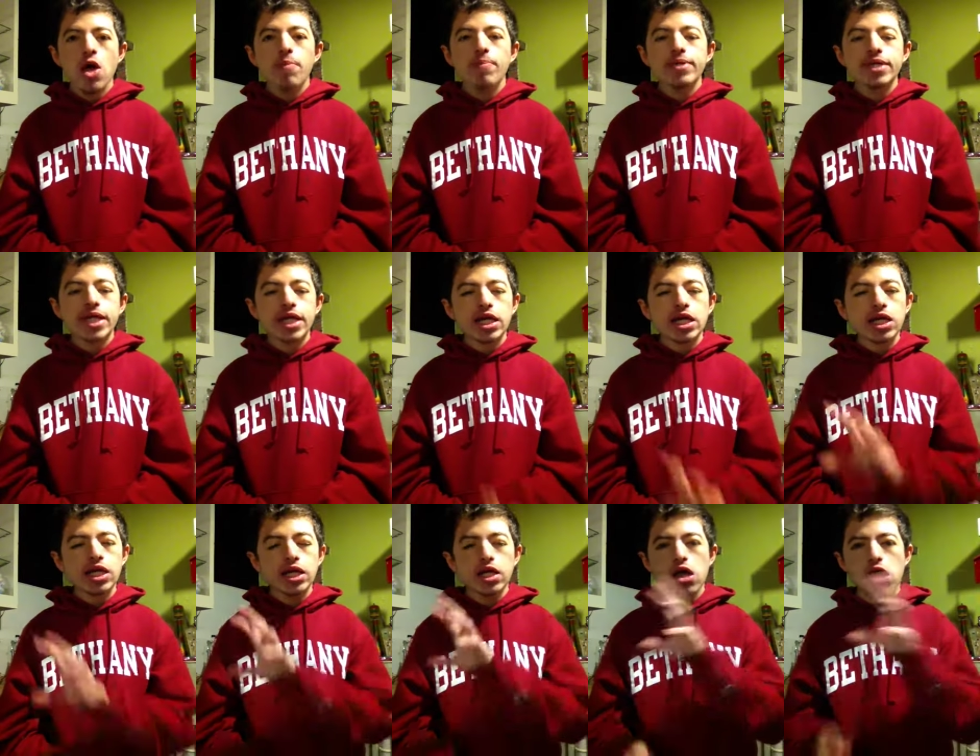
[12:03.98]

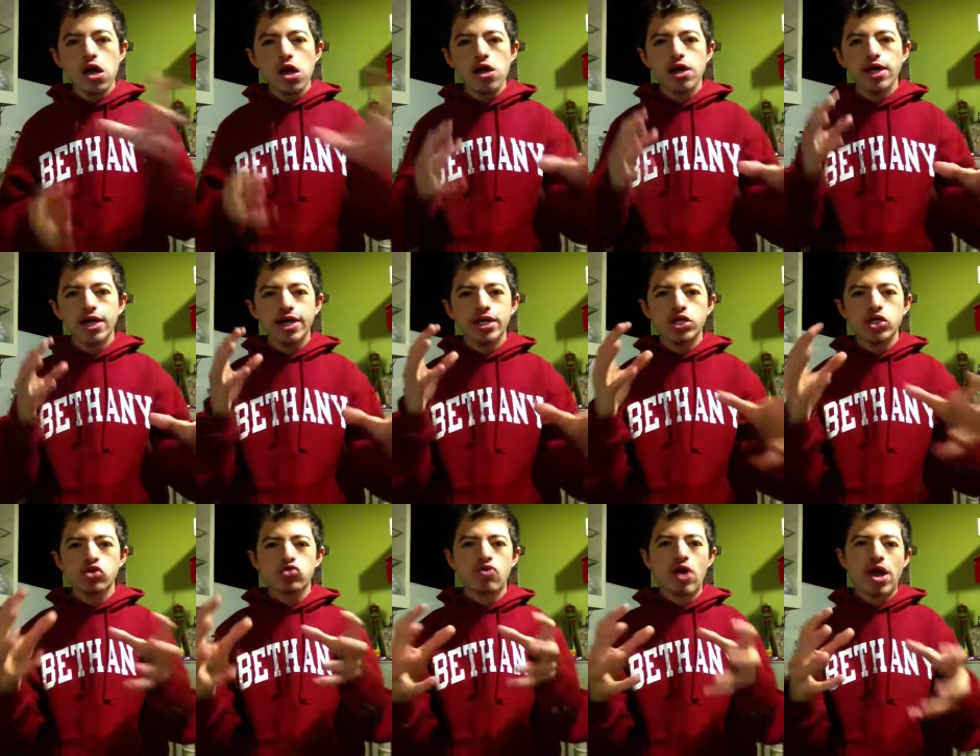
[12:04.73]
Particularly her
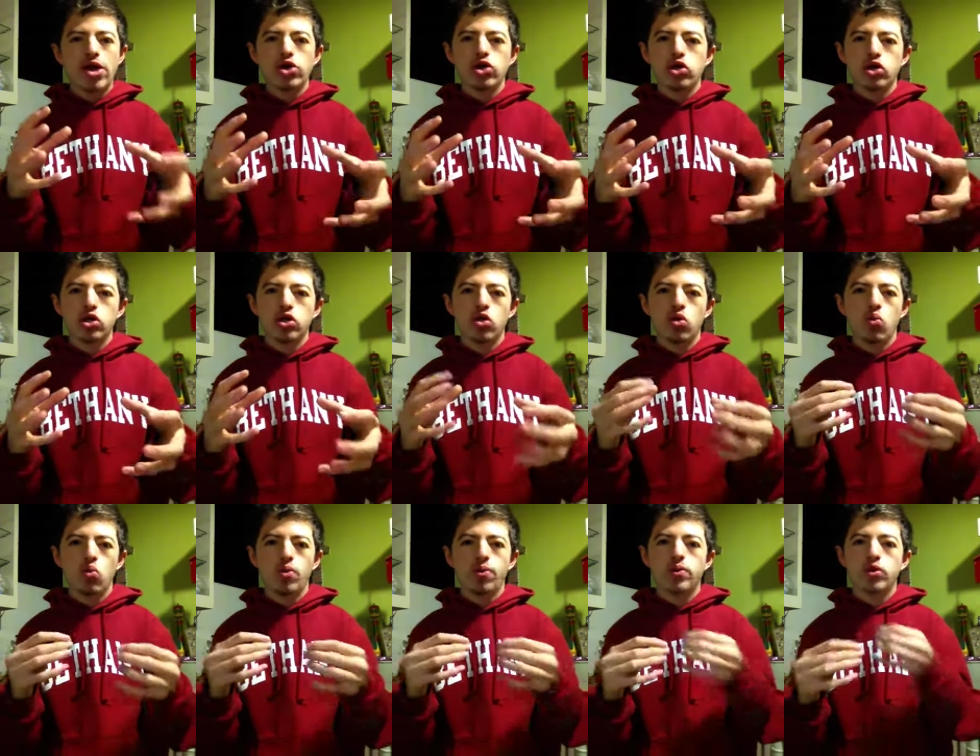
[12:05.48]
interaction
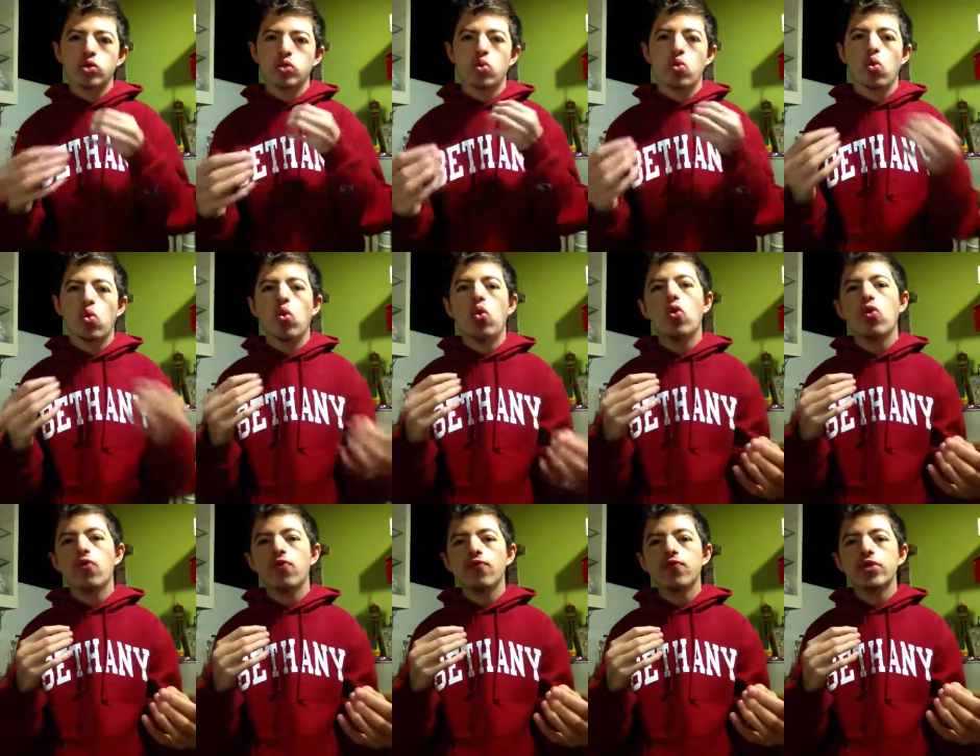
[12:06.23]
with the
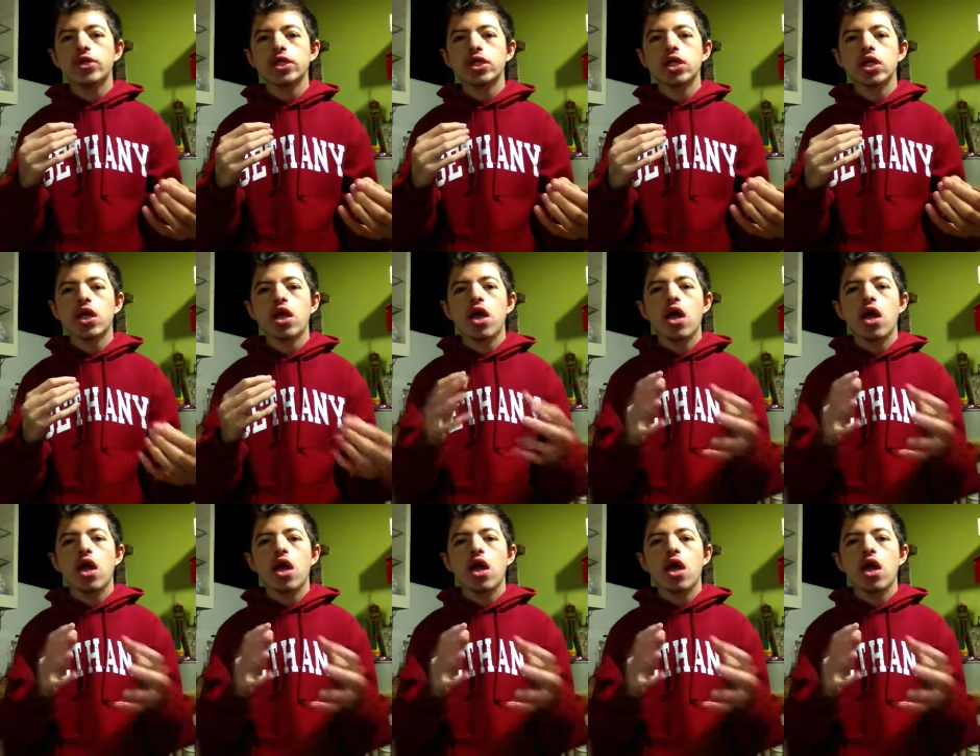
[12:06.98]
dwarves.